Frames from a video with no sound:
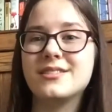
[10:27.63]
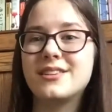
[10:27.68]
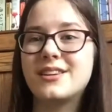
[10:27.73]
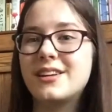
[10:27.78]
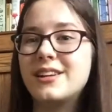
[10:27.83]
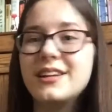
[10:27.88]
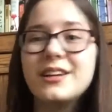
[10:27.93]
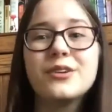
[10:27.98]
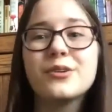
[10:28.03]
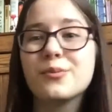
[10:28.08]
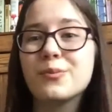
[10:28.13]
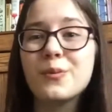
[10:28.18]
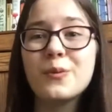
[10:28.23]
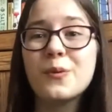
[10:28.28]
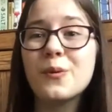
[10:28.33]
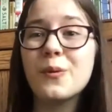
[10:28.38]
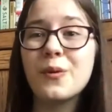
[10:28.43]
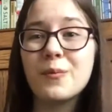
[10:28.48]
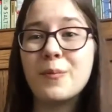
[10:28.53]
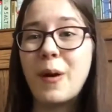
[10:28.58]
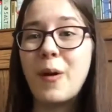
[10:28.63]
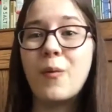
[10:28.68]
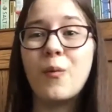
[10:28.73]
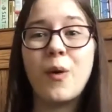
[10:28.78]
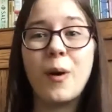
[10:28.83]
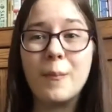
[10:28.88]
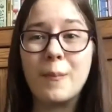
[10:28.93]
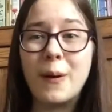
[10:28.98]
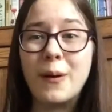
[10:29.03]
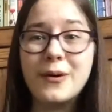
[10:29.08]
clear rule about
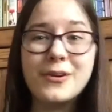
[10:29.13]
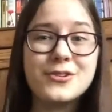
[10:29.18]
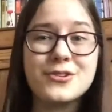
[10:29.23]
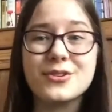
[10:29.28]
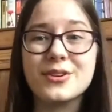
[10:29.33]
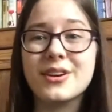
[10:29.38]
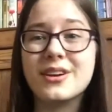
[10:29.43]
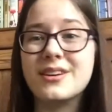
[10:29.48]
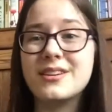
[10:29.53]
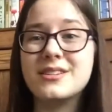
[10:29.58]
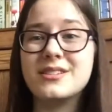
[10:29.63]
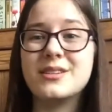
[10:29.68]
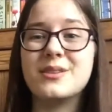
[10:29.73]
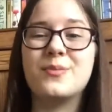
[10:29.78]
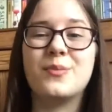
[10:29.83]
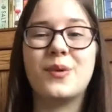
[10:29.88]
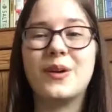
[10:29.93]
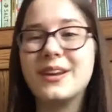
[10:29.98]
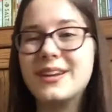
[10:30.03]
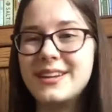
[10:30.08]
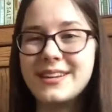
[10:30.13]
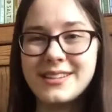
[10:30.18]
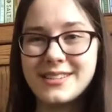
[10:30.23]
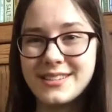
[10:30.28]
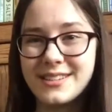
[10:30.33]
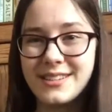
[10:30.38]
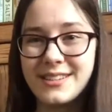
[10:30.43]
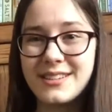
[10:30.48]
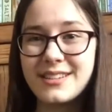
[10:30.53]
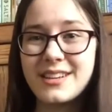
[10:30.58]
what poetry is and what it
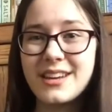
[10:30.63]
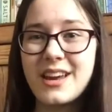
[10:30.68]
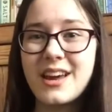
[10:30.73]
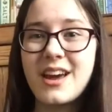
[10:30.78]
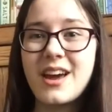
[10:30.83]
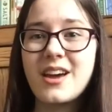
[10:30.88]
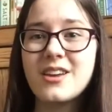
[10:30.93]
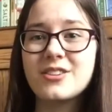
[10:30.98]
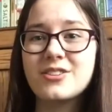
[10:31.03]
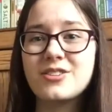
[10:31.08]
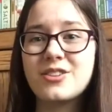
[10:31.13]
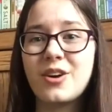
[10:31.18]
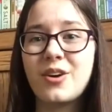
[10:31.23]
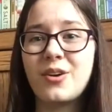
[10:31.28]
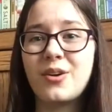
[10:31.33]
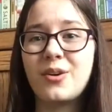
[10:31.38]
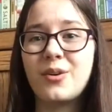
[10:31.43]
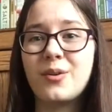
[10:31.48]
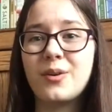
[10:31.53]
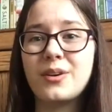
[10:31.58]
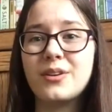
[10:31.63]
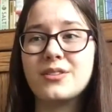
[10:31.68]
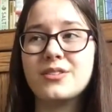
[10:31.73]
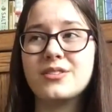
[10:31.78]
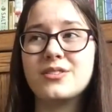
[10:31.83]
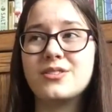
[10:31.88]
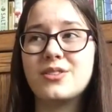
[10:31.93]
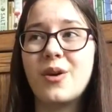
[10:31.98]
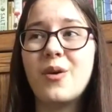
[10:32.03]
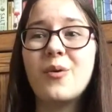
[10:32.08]
isn't, so
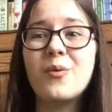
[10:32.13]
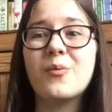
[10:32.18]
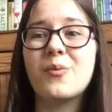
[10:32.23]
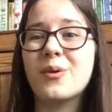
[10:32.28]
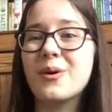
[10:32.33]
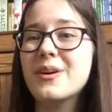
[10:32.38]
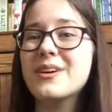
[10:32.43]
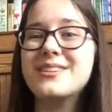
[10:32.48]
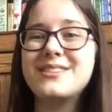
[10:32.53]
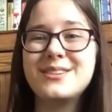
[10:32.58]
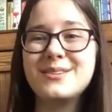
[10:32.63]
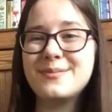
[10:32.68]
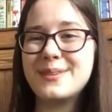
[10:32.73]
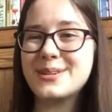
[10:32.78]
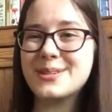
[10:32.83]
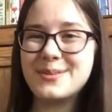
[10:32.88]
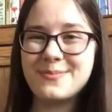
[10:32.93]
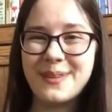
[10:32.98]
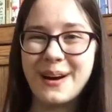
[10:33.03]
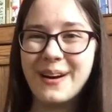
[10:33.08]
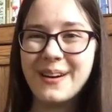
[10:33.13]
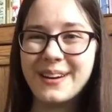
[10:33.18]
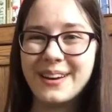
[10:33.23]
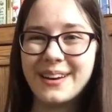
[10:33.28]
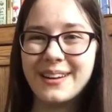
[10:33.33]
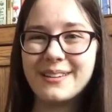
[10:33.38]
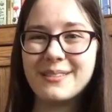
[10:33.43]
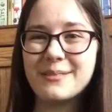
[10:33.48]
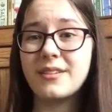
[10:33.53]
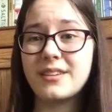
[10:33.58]
don't worry too much about
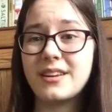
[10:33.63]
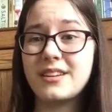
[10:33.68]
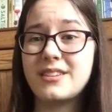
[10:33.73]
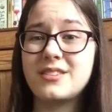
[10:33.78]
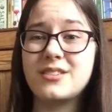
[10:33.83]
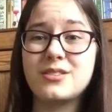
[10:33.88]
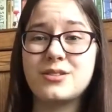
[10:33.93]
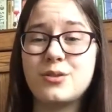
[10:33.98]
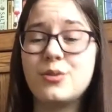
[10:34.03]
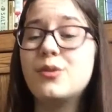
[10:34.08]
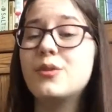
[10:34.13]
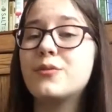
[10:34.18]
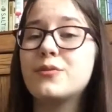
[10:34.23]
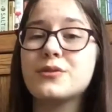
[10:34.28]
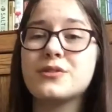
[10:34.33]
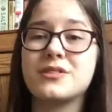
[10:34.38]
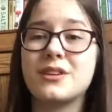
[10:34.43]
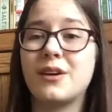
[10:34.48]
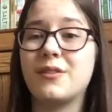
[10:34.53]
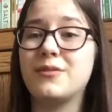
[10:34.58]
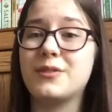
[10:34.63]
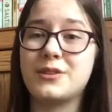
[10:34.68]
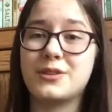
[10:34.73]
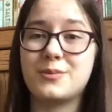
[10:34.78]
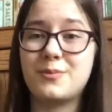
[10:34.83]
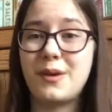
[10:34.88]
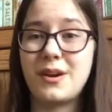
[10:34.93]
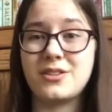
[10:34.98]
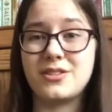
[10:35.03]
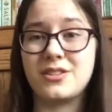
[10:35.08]
it. It's a tool for
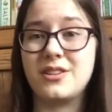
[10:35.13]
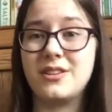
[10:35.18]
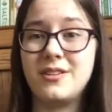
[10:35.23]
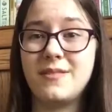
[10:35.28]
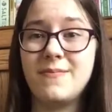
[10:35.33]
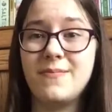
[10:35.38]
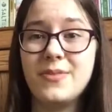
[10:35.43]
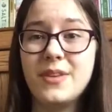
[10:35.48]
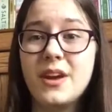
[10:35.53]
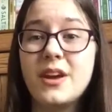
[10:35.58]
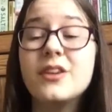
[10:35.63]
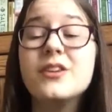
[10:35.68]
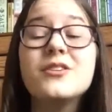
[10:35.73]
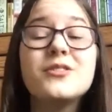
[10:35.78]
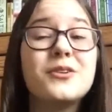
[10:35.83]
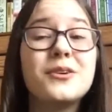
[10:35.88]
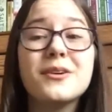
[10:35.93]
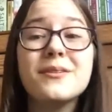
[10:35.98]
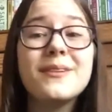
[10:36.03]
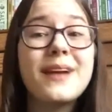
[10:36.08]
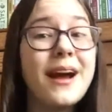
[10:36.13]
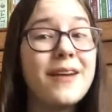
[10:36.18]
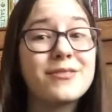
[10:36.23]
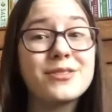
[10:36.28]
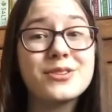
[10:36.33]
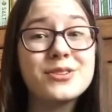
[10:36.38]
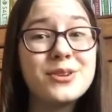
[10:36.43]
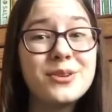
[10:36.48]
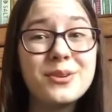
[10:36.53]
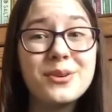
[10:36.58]
self-expression. You don't even have to
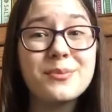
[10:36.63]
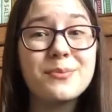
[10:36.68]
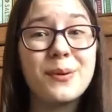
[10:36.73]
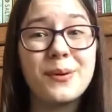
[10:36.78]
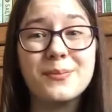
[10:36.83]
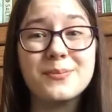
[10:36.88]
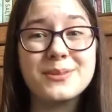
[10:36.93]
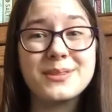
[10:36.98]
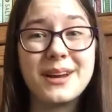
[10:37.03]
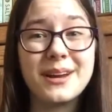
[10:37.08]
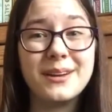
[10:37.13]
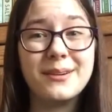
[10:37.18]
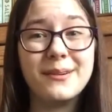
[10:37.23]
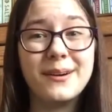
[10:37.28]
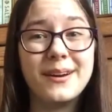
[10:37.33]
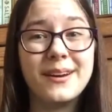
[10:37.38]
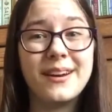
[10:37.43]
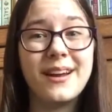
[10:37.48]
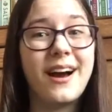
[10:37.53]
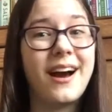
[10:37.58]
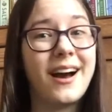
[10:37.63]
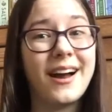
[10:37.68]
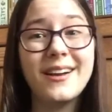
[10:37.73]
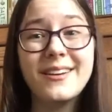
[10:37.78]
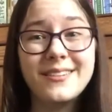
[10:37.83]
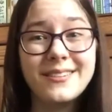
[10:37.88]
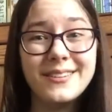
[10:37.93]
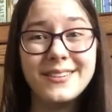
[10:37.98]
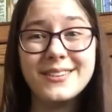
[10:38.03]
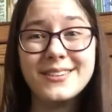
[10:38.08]
show your poems to anyone. I
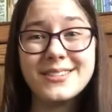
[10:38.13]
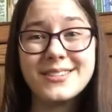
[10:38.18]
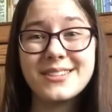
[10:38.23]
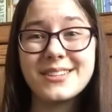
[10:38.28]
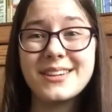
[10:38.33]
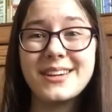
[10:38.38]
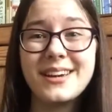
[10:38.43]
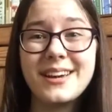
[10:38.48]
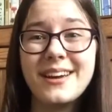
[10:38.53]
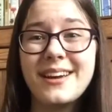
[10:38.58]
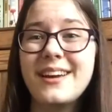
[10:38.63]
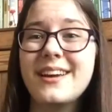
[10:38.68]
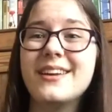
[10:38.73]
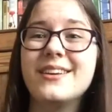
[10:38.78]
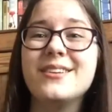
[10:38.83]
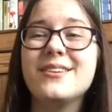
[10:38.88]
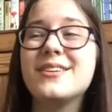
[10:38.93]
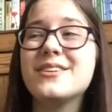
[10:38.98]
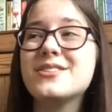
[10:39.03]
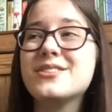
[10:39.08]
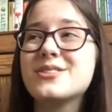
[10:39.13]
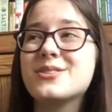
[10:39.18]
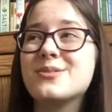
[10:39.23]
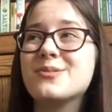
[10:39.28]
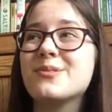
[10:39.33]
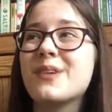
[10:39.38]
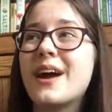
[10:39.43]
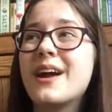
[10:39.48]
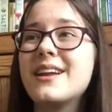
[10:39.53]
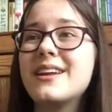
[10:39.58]
don't usually. You can just
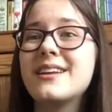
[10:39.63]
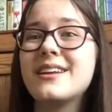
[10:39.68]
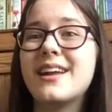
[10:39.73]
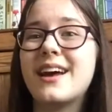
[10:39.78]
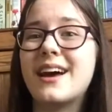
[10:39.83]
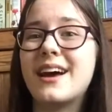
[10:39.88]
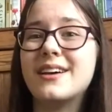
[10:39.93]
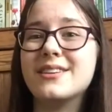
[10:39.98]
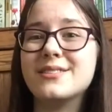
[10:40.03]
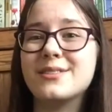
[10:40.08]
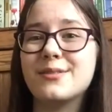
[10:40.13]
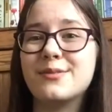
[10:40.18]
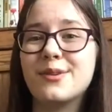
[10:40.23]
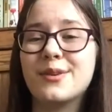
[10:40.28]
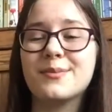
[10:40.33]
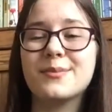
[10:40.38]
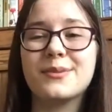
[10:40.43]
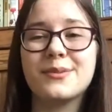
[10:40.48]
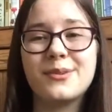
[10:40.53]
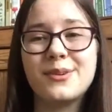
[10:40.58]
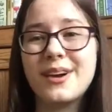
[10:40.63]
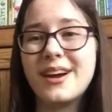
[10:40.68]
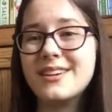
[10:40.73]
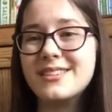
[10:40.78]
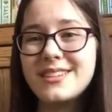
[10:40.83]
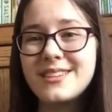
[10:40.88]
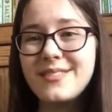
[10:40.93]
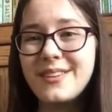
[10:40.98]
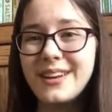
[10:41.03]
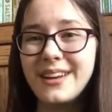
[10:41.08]
write it as a form of
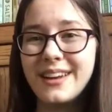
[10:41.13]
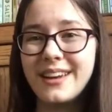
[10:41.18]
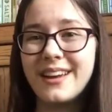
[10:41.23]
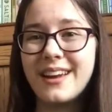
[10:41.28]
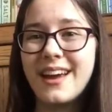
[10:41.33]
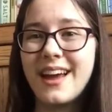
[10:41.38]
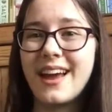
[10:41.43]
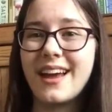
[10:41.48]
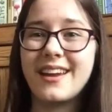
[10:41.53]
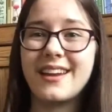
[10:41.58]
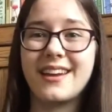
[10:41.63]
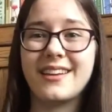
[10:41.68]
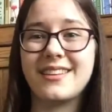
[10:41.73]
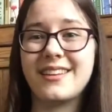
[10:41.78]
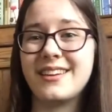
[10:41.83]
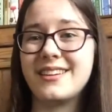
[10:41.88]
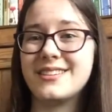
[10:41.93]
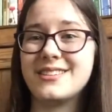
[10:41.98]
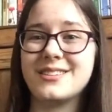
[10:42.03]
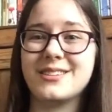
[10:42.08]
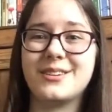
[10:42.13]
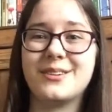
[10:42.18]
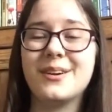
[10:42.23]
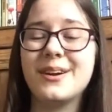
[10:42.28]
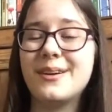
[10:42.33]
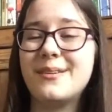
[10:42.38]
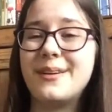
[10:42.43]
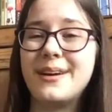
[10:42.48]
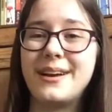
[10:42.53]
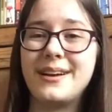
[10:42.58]
creativity, and I think it's a
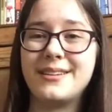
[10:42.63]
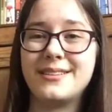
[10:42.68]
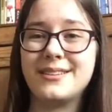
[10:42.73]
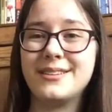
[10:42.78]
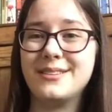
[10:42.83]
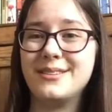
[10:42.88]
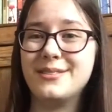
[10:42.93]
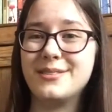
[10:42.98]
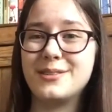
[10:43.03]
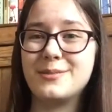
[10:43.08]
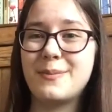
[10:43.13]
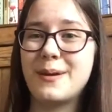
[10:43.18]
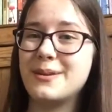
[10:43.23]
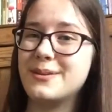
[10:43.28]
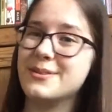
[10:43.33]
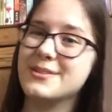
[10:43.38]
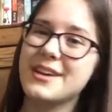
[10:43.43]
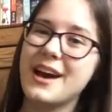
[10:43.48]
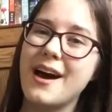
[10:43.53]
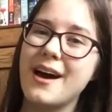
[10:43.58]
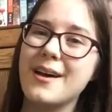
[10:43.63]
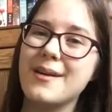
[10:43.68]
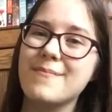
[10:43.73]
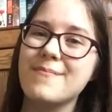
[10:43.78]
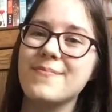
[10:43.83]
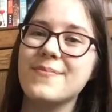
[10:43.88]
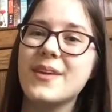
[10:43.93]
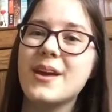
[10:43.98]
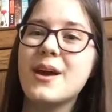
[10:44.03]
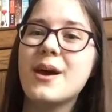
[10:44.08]
great way to spend your
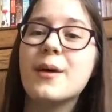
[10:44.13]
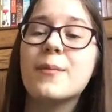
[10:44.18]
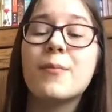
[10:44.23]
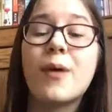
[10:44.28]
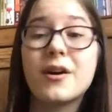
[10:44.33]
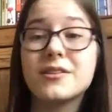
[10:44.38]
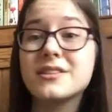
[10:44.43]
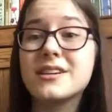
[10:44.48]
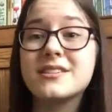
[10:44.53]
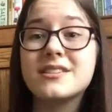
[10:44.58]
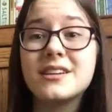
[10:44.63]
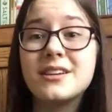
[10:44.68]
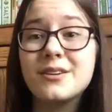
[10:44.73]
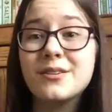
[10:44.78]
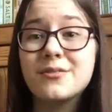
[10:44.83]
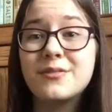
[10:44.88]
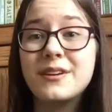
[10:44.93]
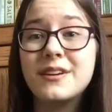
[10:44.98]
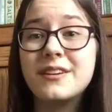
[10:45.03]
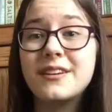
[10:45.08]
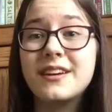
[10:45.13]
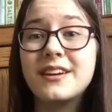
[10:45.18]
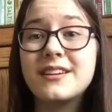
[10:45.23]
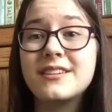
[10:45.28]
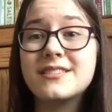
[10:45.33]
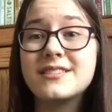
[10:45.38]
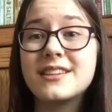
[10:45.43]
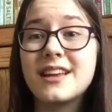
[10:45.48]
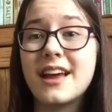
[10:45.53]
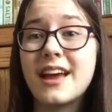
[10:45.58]
time processing your
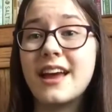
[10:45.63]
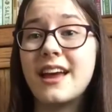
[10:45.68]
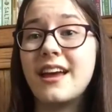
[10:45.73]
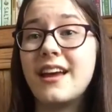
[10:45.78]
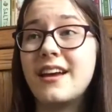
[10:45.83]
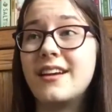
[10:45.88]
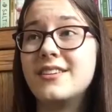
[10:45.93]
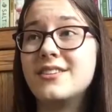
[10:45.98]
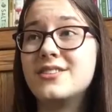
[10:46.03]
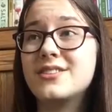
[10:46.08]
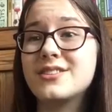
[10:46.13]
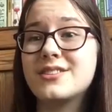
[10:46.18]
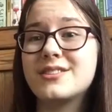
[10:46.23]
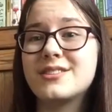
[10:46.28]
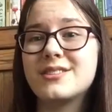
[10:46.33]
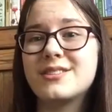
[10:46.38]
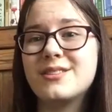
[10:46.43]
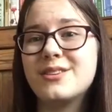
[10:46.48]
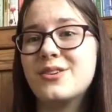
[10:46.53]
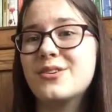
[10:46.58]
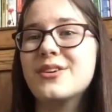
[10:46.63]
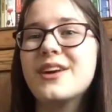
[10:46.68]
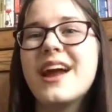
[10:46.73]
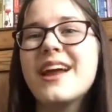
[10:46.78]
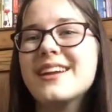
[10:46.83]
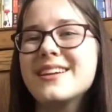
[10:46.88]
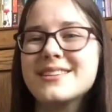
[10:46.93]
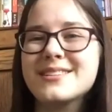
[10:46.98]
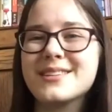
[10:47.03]
feelings and just creating